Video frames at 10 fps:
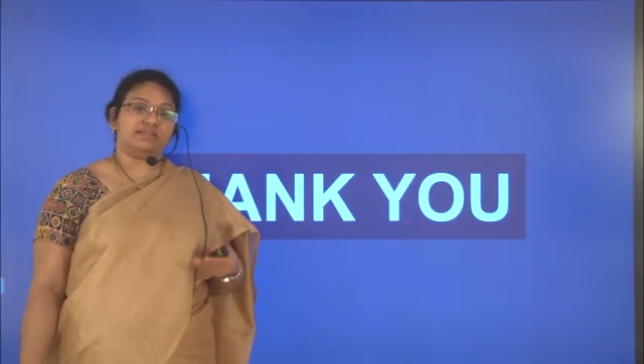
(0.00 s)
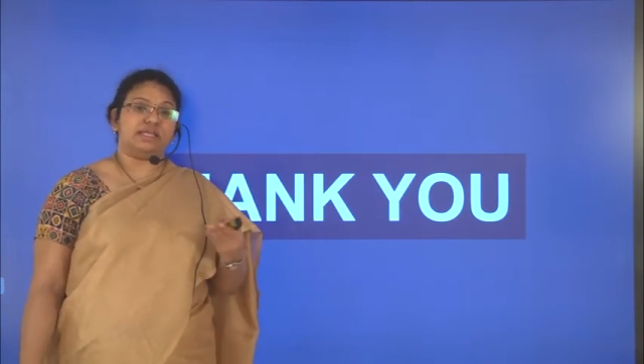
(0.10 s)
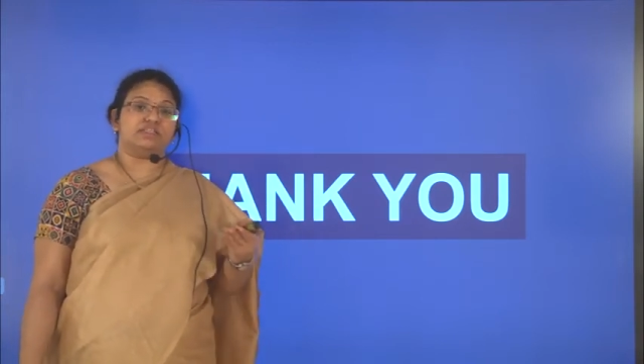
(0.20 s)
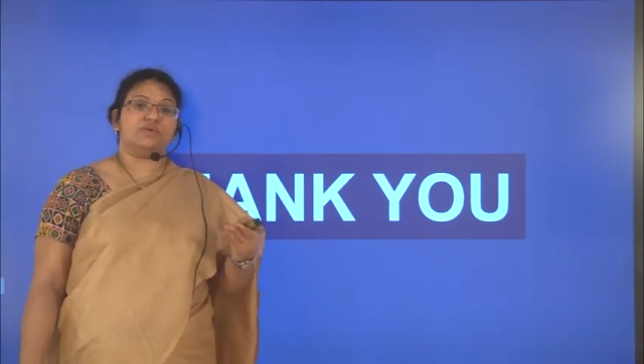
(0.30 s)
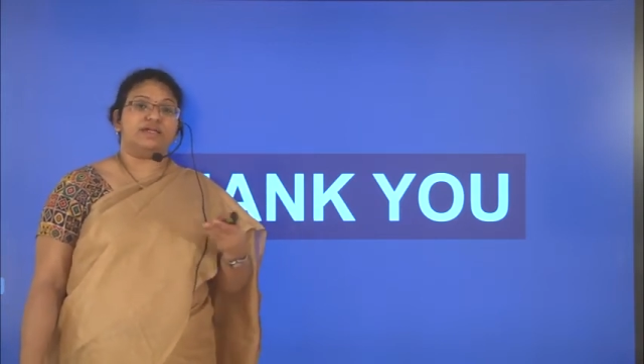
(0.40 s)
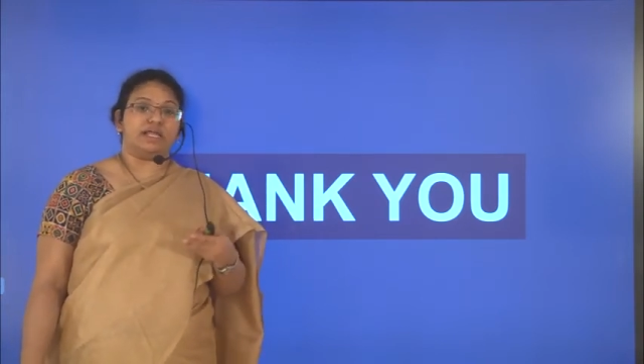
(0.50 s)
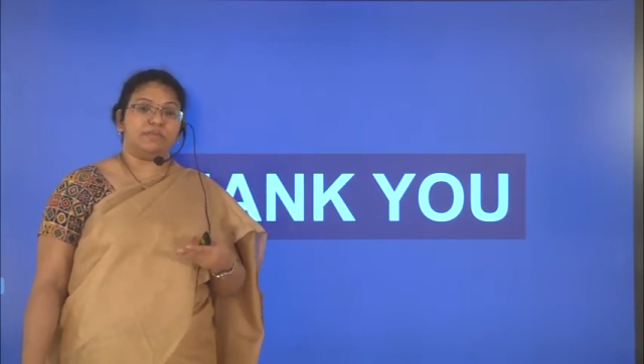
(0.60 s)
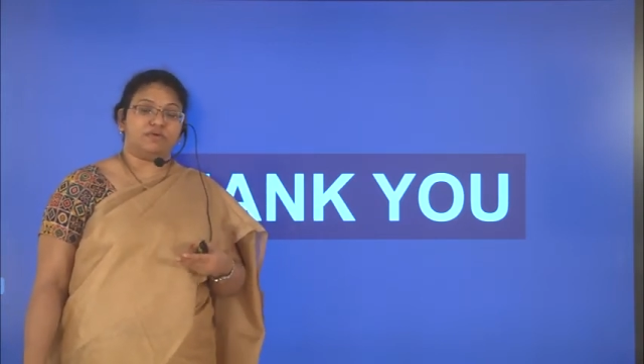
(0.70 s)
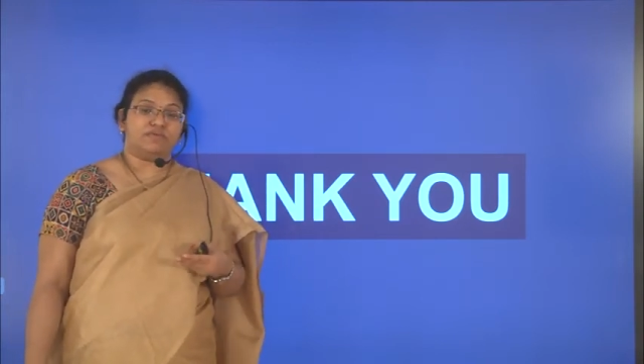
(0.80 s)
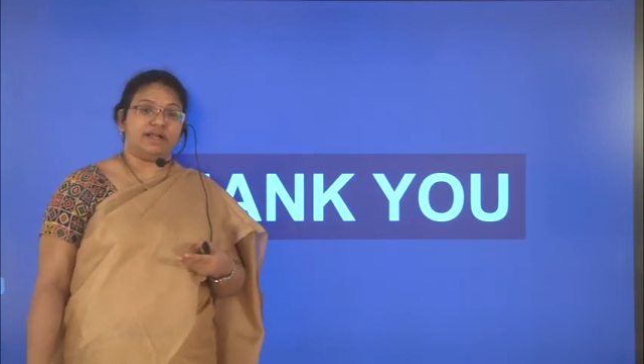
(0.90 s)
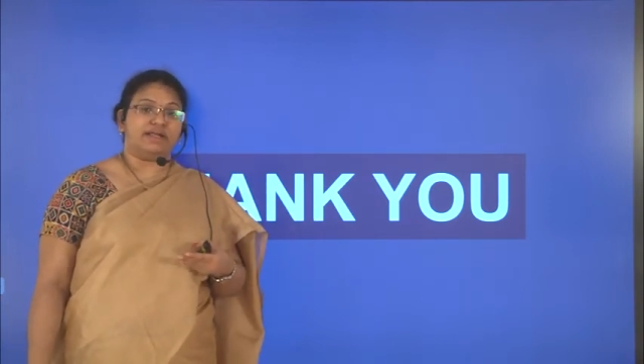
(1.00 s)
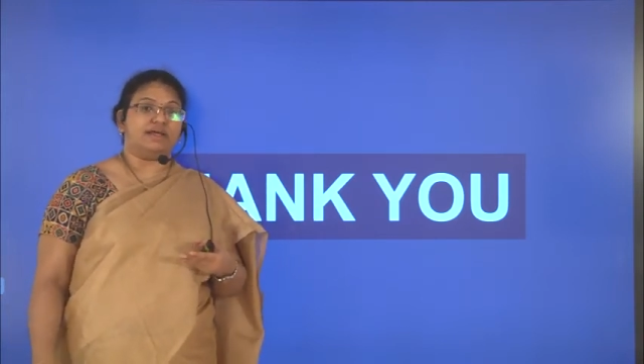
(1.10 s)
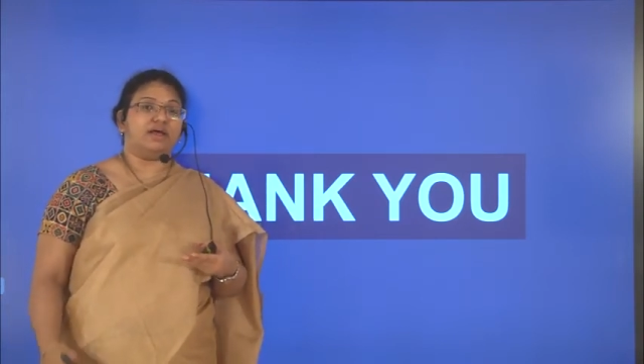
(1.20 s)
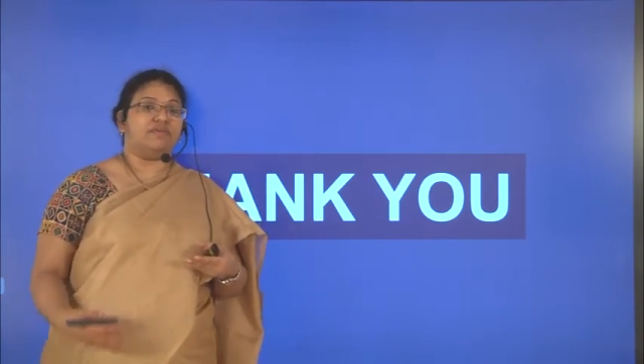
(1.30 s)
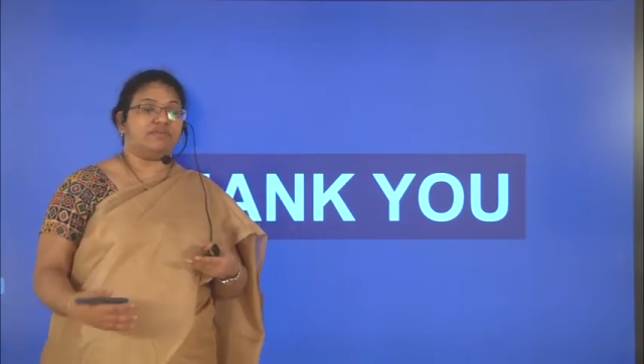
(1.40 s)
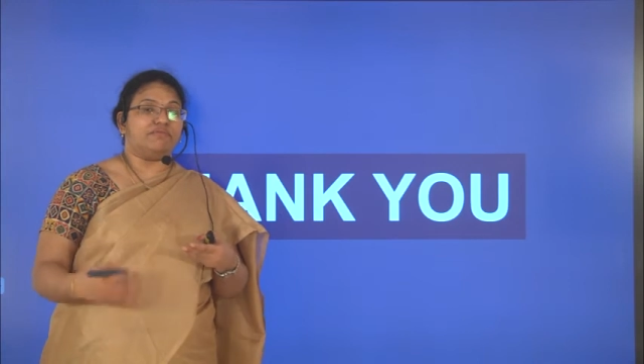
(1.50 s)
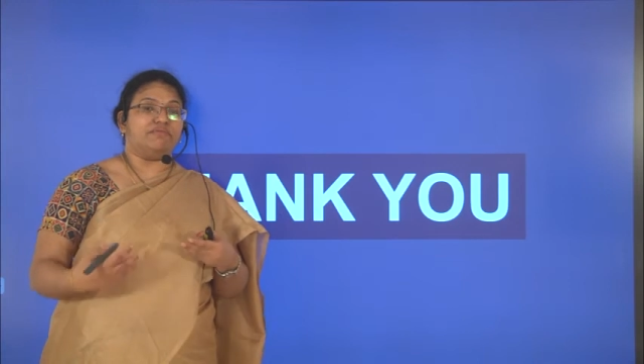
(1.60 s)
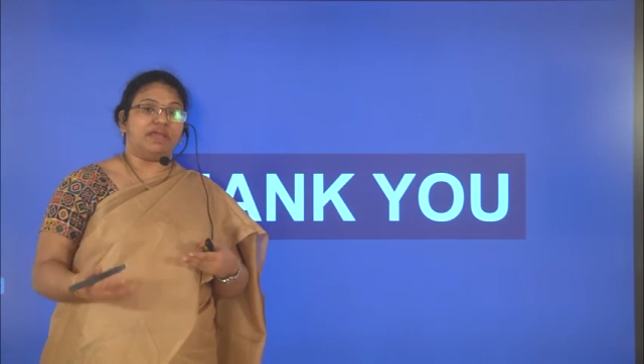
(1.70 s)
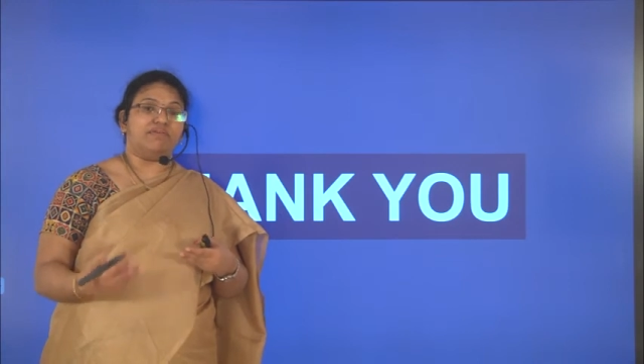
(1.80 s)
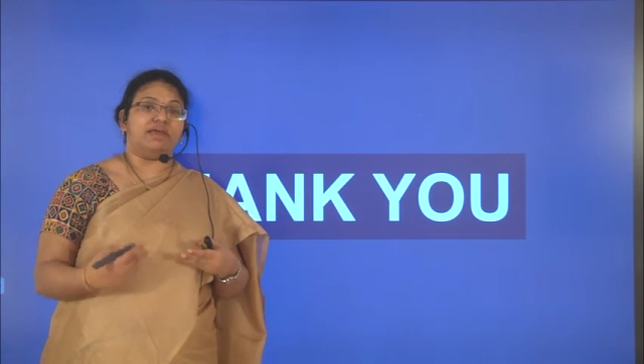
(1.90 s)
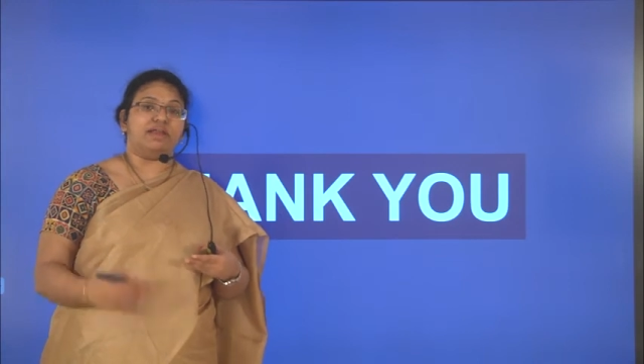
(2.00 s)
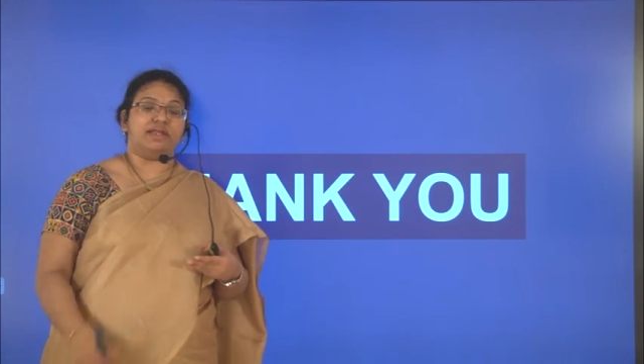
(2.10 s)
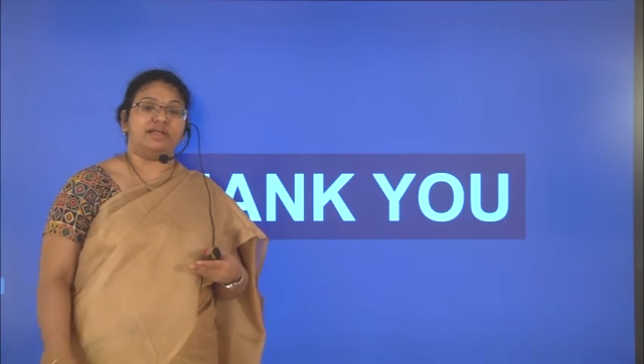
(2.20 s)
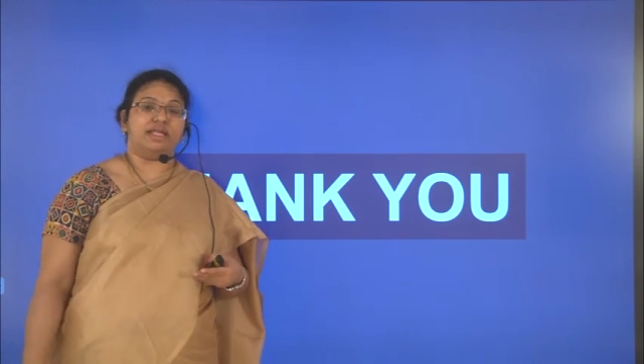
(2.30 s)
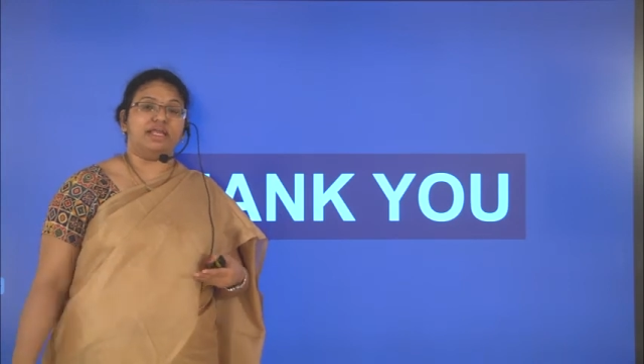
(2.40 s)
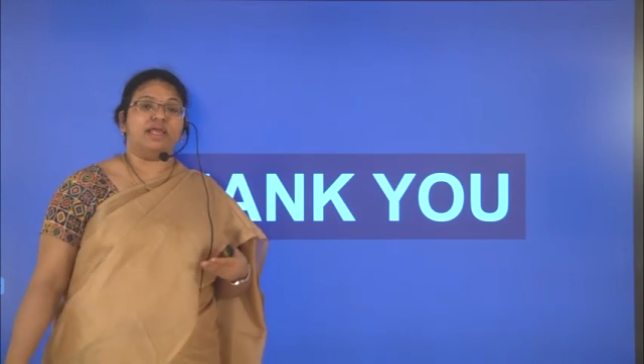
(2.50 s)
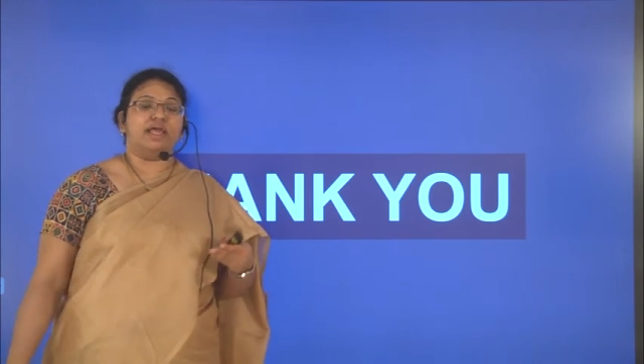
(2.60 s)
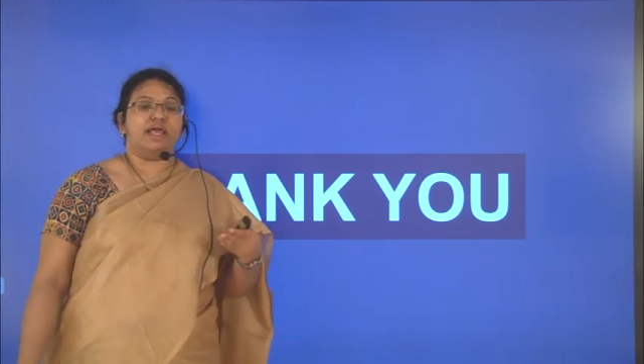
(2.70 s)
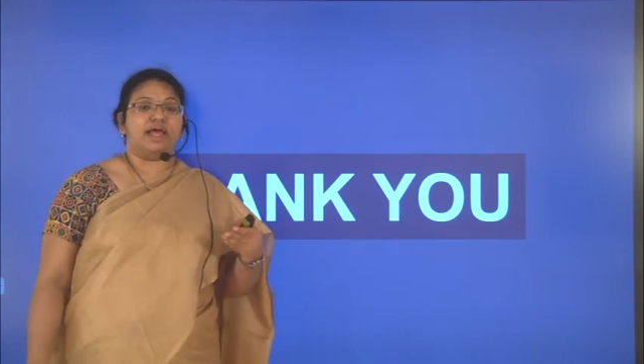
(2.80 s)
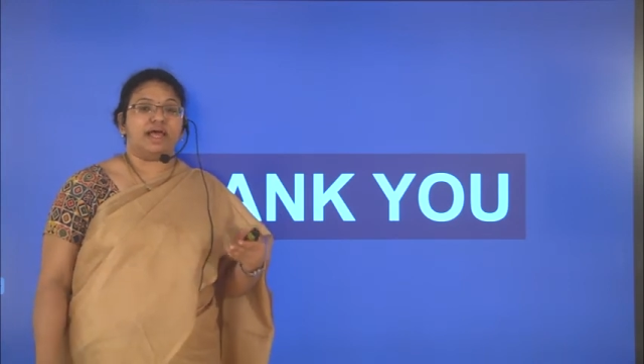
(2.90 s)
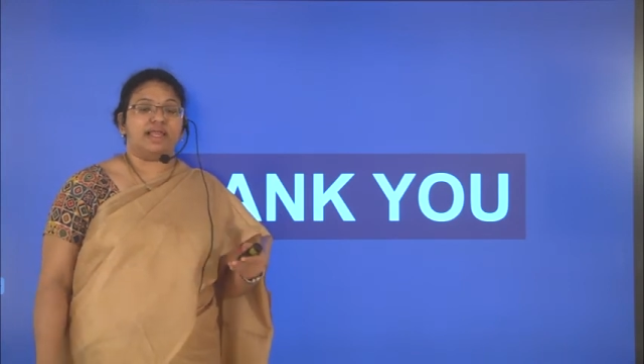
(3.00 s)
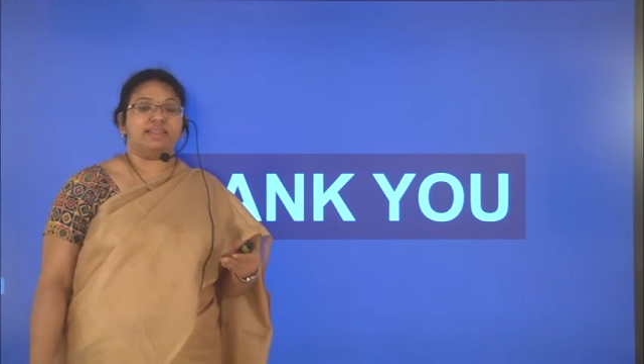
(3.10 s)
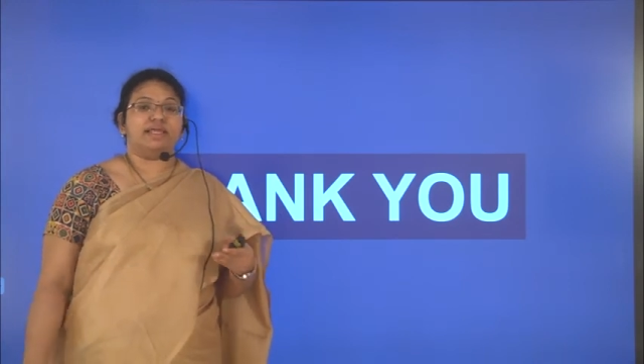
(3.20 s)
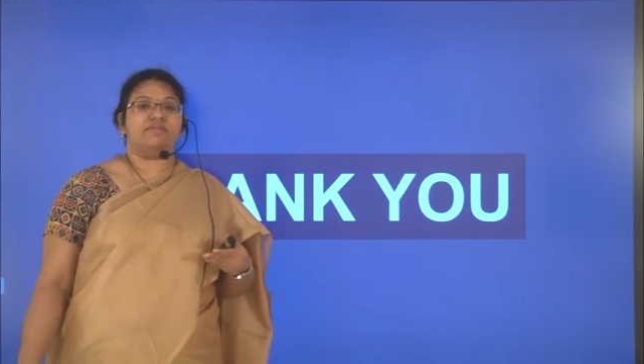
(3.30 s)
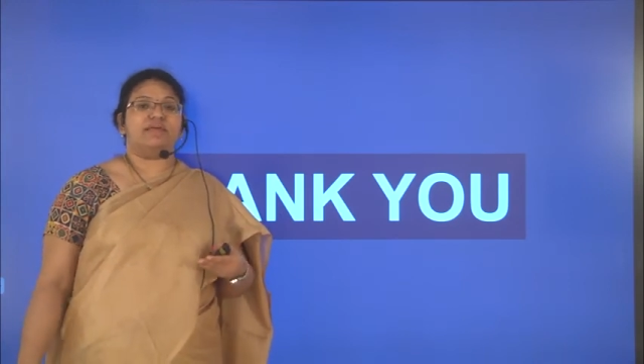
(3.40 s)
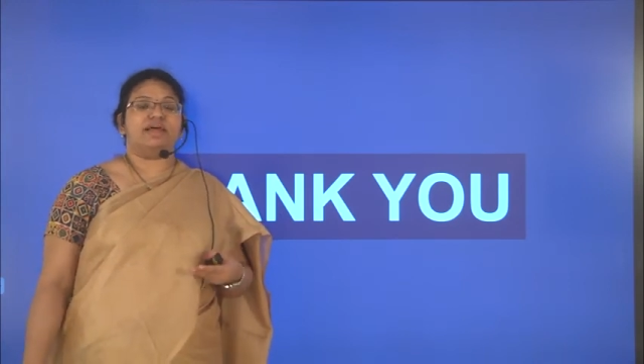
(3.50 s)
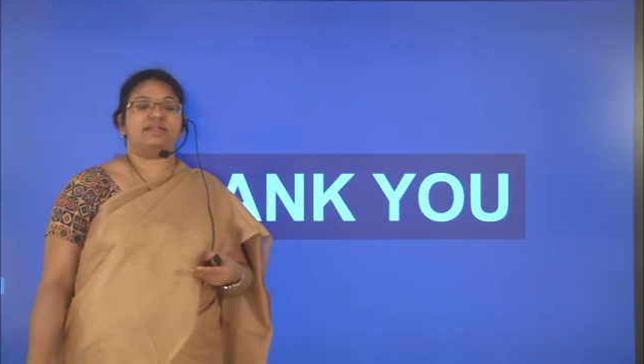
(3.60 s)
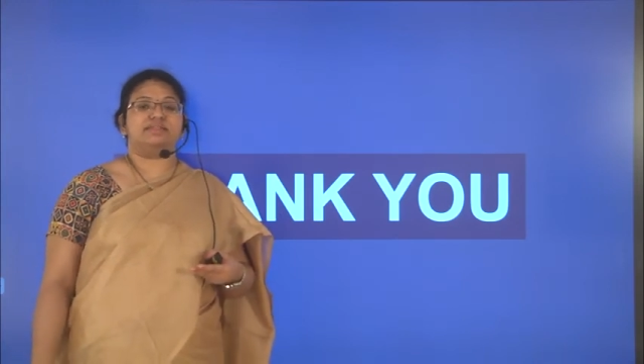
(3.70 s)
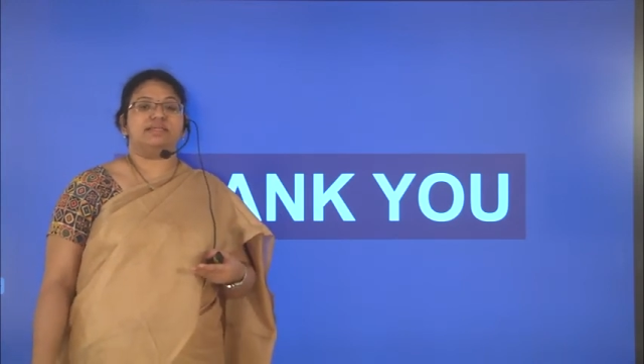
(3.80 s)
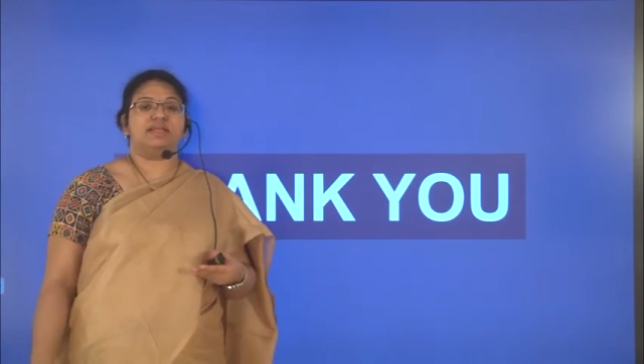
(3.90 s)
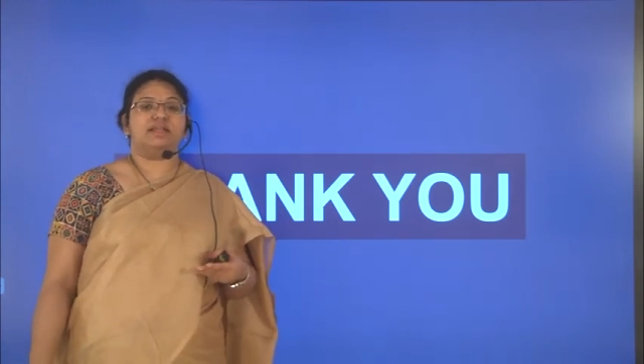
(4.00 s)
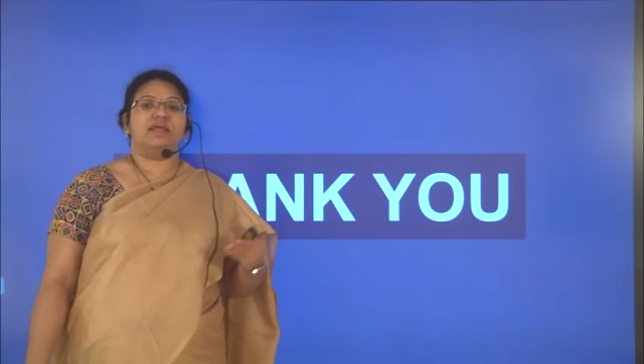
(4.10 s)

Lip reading: CSV type of data from where we are getting, and then we had seen